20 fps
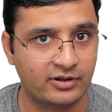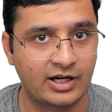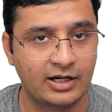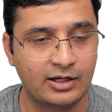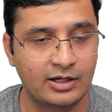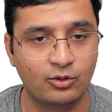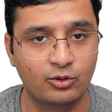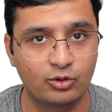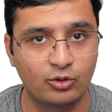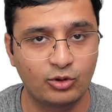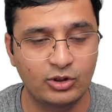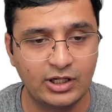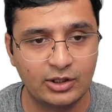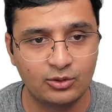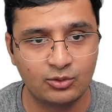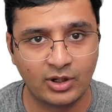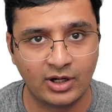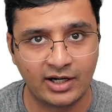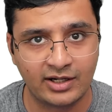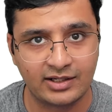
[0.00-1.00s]
So you need to
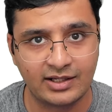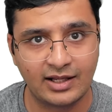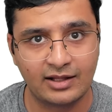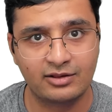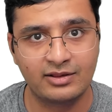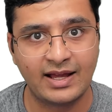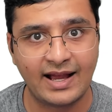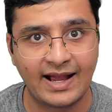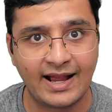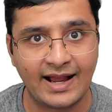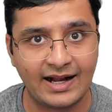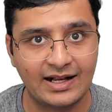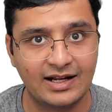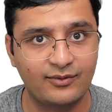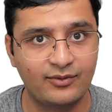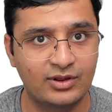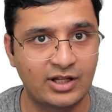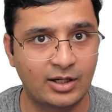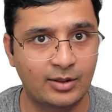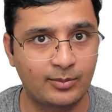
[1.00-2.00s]
attach the IDE with
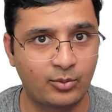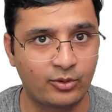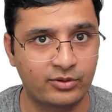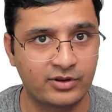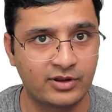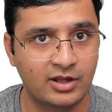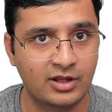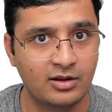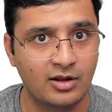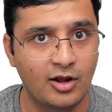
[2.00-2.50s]
that process,